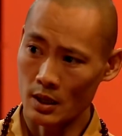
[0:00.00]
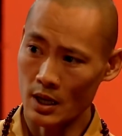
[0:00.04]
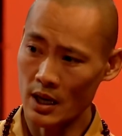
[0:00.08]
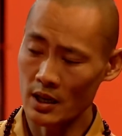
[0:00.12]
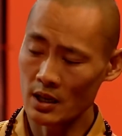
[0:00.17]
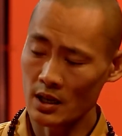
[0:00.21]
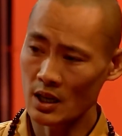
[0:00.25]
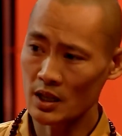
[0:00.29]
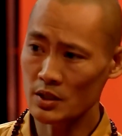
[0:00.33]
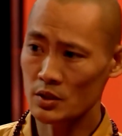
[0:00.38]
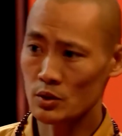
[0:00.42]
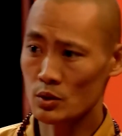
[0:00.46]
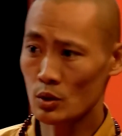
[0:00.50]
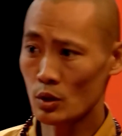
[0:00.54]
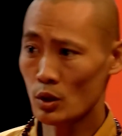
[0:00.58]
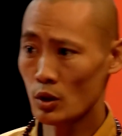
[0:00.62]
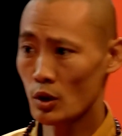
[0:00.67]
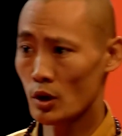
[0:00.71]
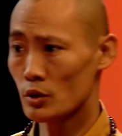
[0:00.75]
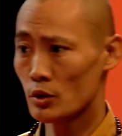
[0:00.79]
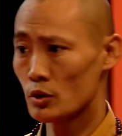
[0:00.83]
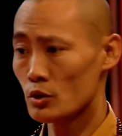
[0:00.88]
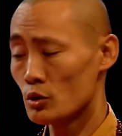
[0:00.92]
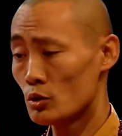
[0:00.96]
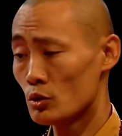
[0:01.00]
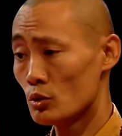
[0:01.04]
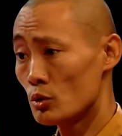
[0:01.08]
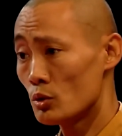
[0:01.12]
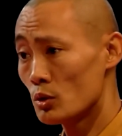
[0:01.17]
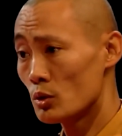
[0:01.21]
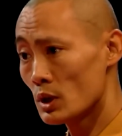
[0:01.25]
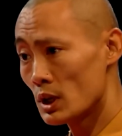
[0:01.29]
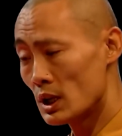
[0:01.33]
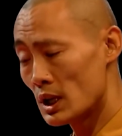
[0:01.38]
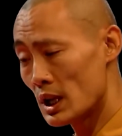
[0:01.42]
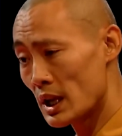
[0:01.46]
unless you learn
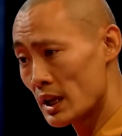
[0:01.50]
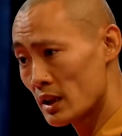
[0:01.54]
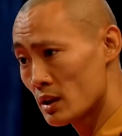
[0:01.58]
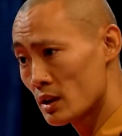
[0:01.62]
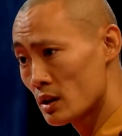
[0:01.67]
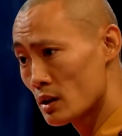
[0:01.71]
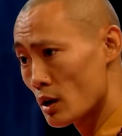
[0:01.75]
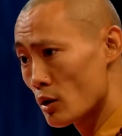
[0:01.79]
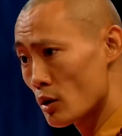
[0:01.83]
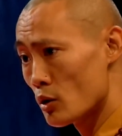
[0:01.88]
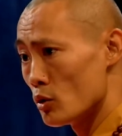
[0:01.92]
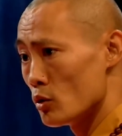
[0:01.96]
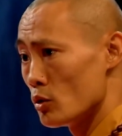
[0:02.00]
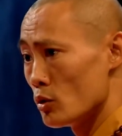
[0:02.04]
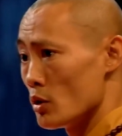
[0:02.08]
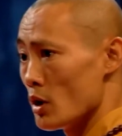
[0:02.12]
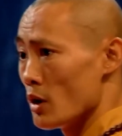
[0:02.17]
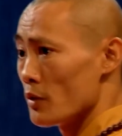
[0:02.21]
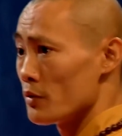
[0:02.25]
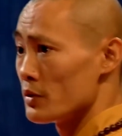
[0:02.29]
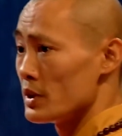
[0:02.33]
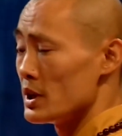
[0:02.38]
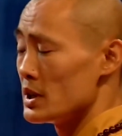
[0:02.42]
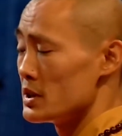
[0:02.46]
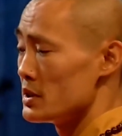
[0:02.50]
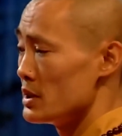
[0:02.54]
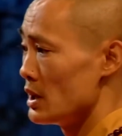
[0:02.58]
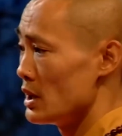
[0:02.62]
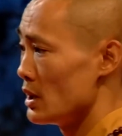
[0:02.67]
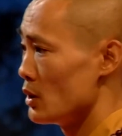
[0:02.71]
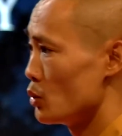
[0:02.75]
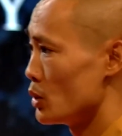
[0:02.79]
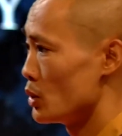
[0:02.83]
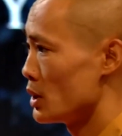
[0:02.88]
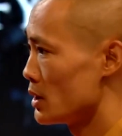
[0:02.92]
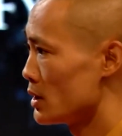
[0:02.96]
to let go of this
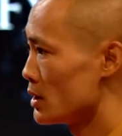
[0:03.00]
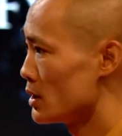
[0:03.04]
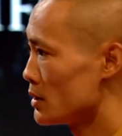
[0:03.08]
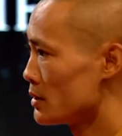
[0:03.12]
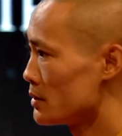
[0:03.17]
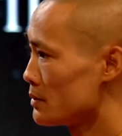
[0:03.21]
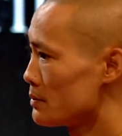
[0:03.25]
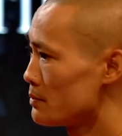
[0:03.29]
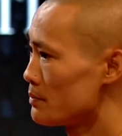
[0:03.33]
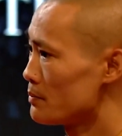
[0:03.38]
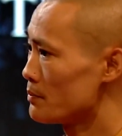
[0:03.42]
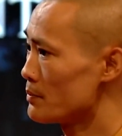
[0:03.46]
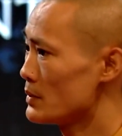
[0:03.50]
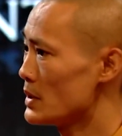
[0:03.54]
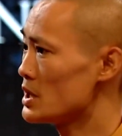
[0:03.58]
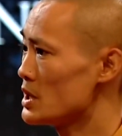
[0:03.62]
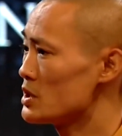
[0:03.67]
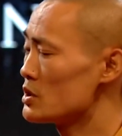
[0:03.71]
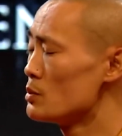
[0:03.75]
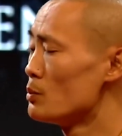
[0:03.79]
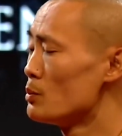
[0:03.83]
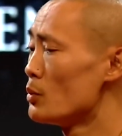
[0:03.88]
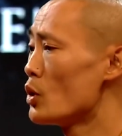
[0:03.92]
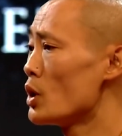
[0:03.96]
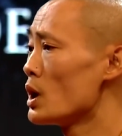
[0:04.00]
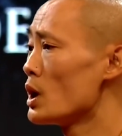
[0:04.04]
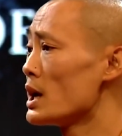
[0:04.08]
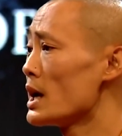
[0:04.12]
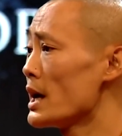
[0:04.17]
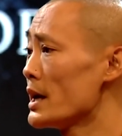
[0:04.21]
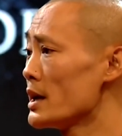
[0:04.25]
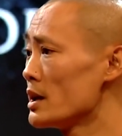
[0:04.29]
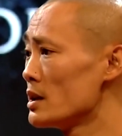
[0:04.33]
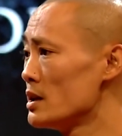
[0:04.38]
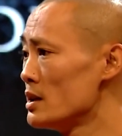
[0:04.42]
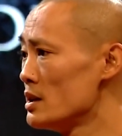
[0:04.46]
ill will. It's more
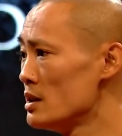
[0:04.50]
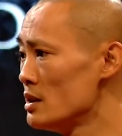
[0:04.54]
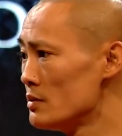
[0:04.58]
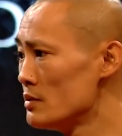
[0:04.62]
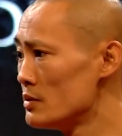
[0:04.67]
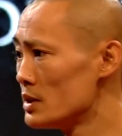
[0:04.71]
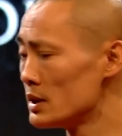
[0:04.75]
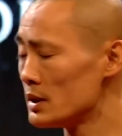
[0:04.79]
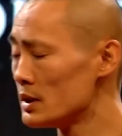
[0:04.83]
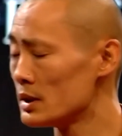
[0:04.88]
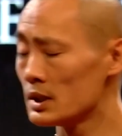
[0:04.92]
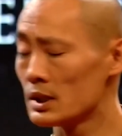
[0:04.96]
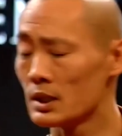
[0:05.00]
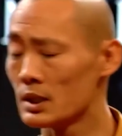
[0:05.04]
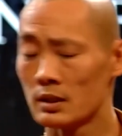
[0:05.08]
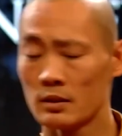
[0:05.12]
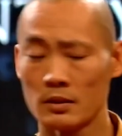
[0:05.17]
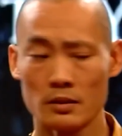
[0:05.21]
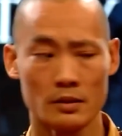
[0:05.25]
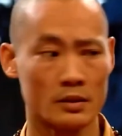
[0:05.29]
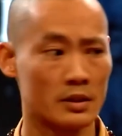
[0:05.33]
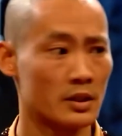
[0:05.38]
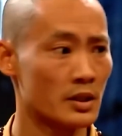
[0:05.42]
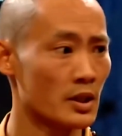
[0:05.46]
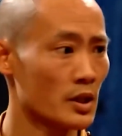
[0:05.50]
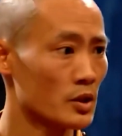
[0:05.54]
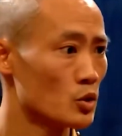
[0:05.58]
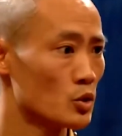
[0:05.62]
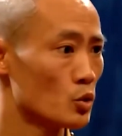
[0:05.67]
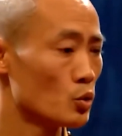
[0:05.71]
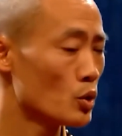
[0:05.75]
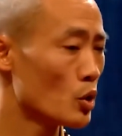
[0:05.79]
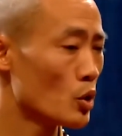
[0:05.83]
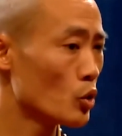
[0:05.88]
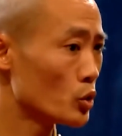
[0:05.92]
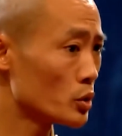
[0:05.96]
likely even that
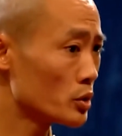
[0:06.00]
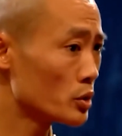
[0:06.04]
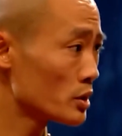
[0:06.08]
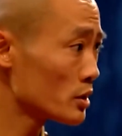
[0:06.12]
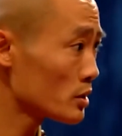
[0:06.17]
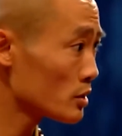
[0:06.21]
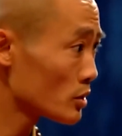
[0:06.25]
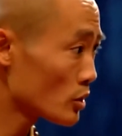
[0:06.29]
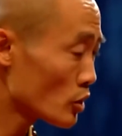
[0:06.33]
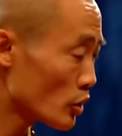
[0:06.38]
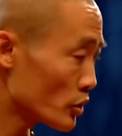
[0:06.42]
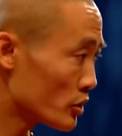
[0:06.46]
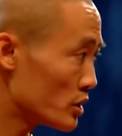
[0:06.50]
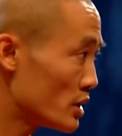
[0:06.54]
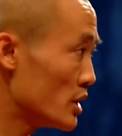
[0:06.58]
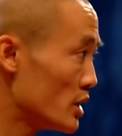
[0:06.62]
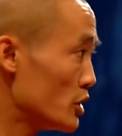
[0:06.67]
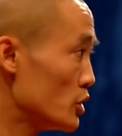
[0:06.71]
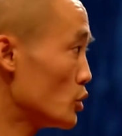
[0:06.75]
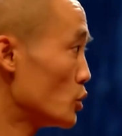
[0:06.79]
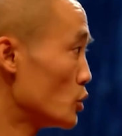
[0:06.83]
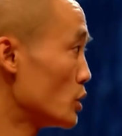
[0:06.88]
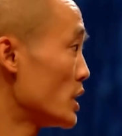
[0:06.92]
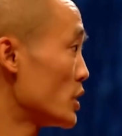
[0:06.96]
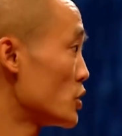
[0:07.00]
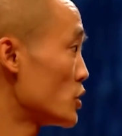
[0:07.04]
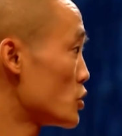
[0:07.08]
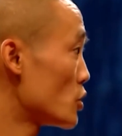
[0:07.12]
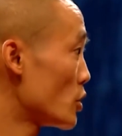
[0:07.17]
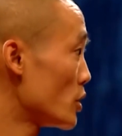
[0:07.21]
you won't continue that